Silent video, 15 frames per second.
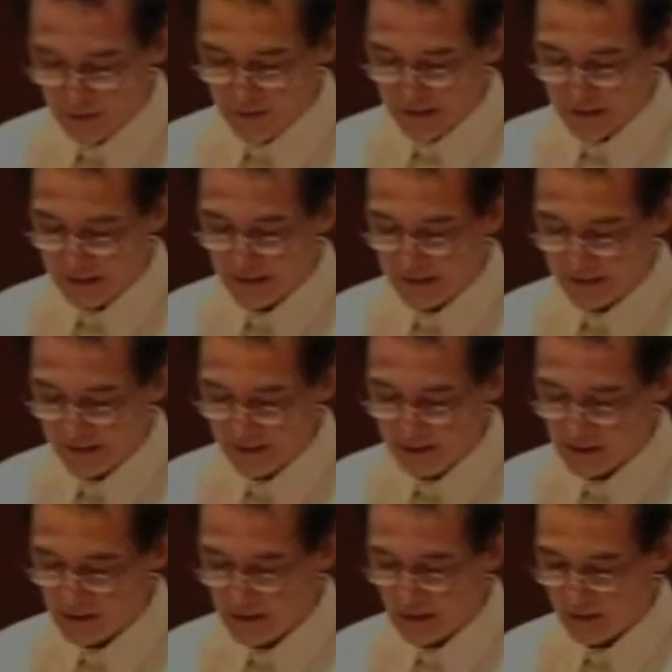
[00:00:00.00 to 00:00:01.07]
Lansigan
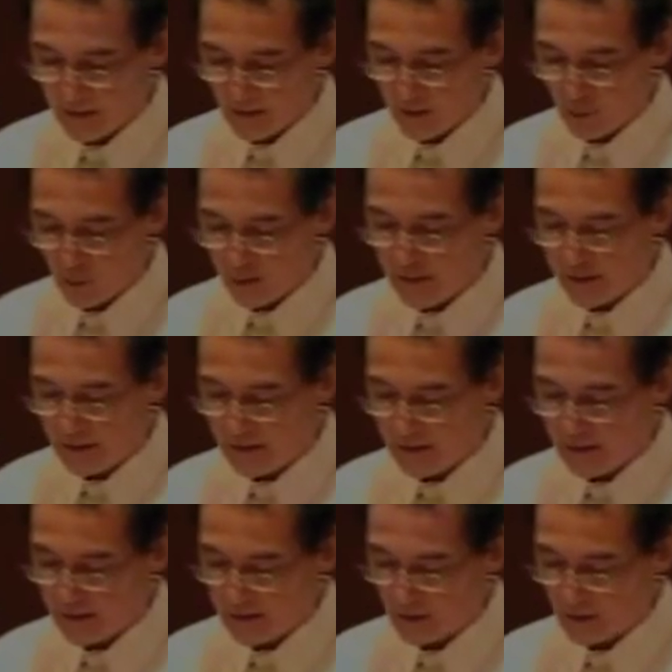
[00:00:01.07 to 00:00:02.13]
is currently working
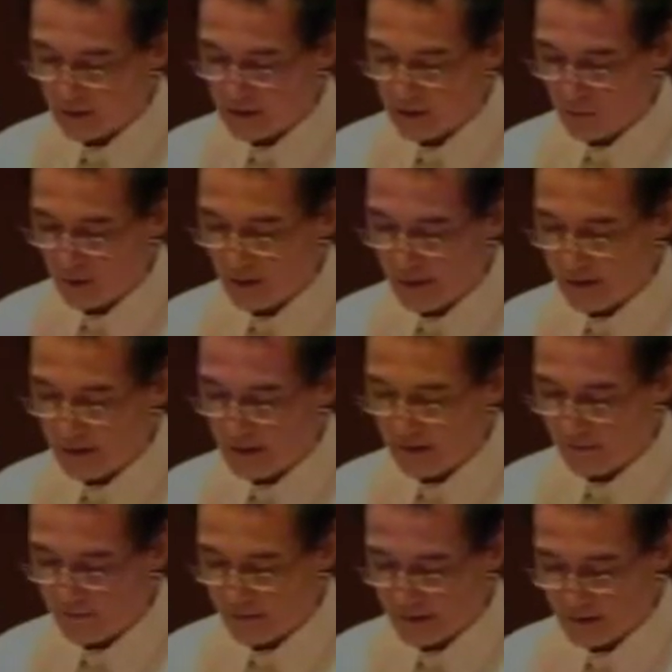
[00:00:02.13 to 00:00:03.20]
on simulating the
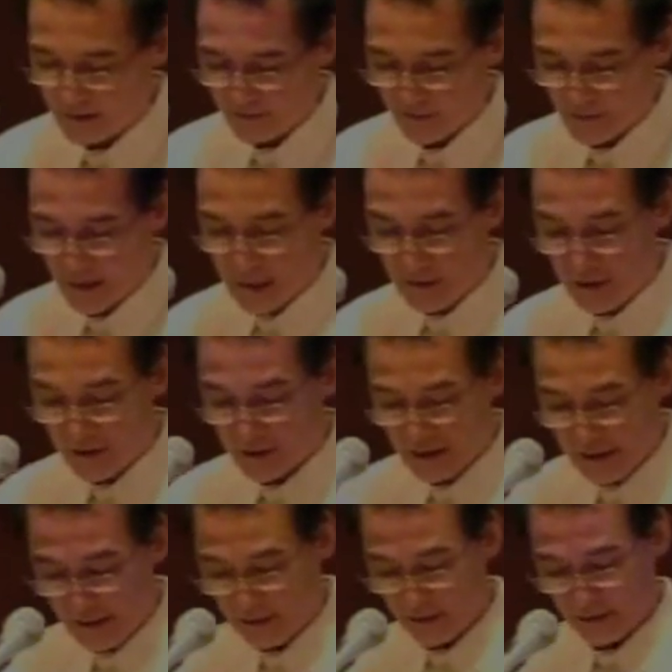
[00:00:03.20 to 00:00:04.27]
effects of climate
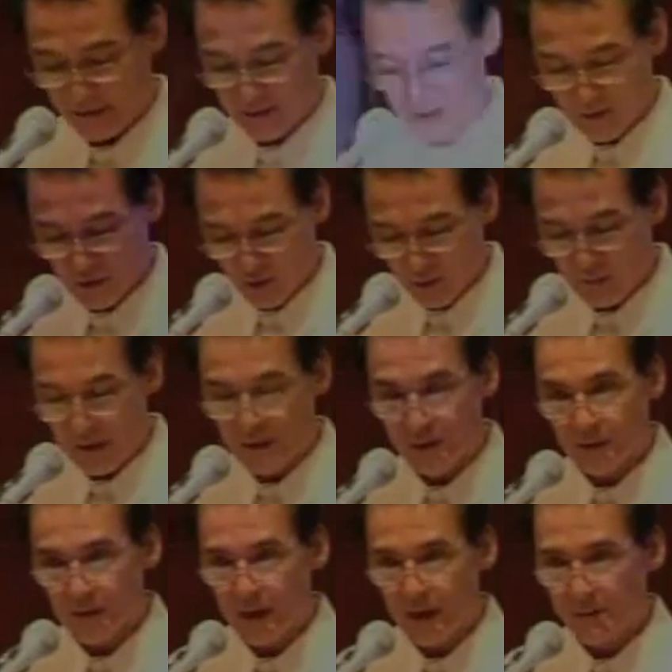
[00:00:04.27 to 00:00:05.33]
change on major
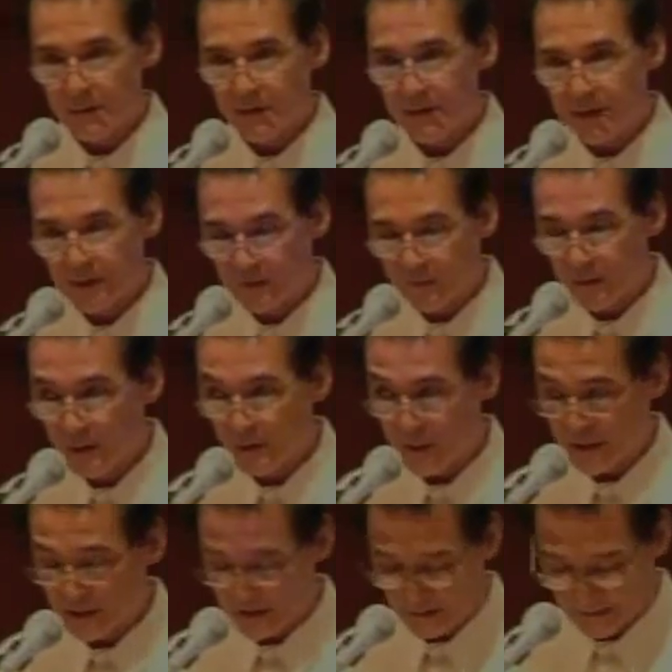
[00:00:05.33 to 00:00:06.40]
crops in the
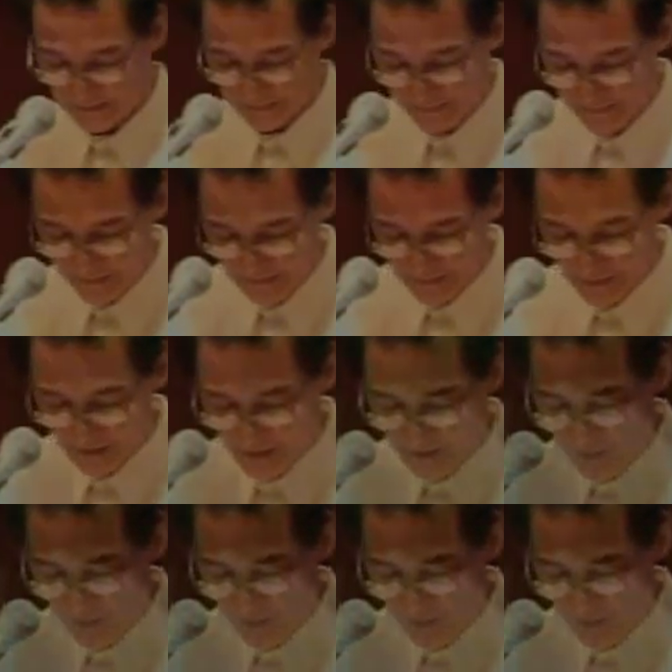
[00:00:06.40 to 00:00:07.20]
Philippines. If